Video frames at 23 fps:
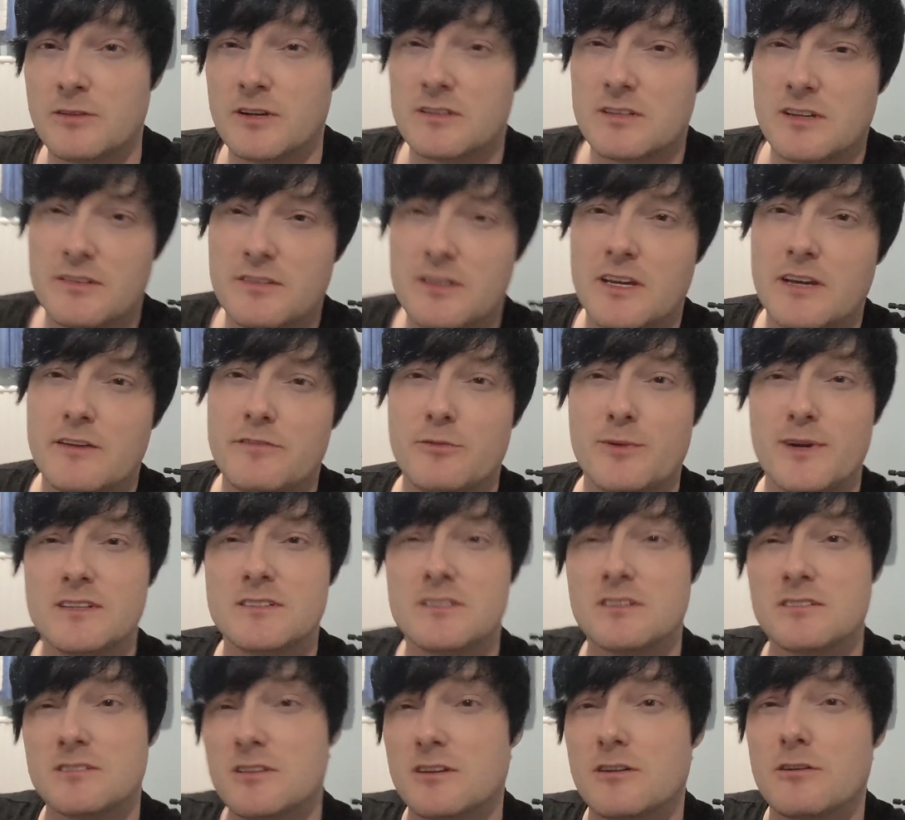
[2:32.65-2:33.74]
I think if I went
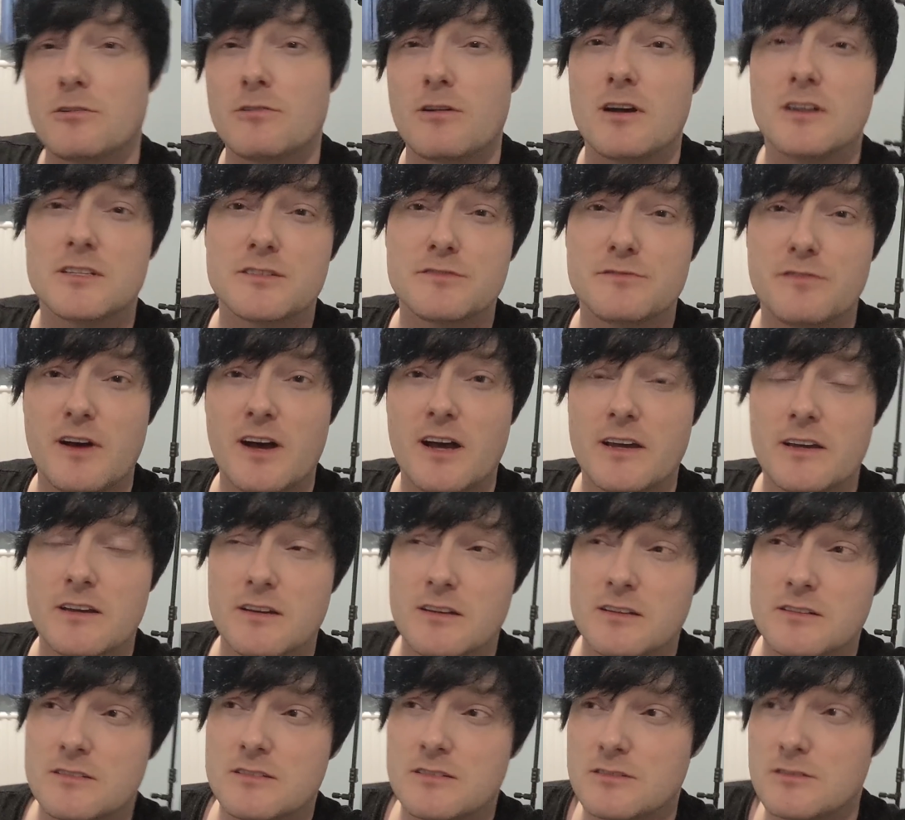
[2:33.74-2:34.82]
into Crossfire
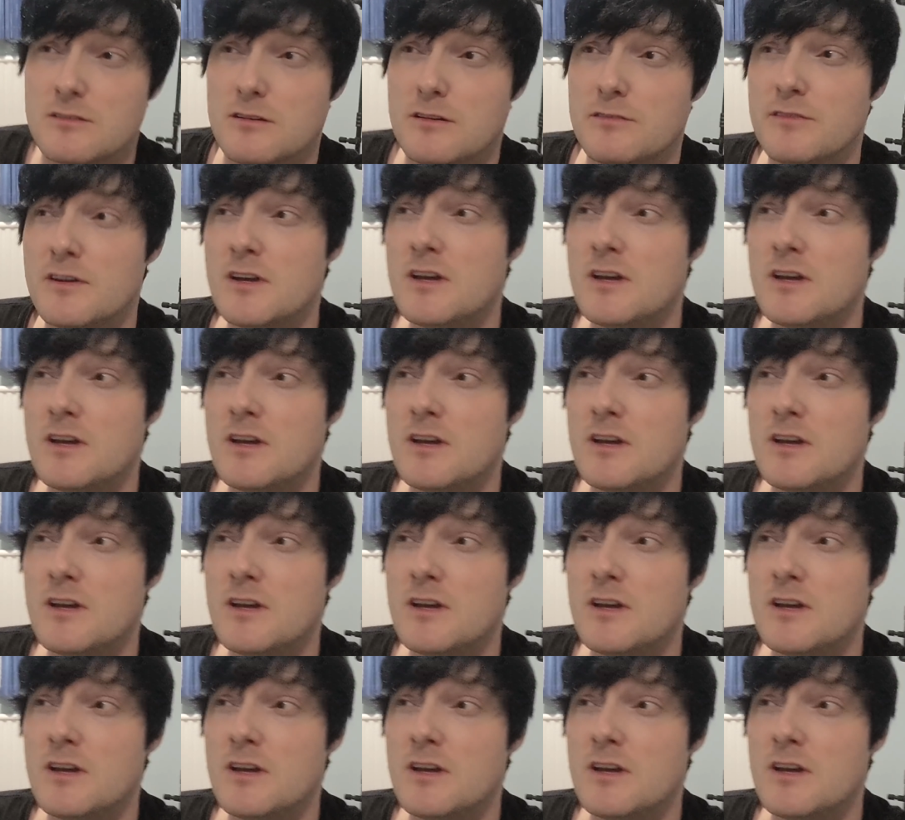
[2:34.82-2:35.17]
and stuff,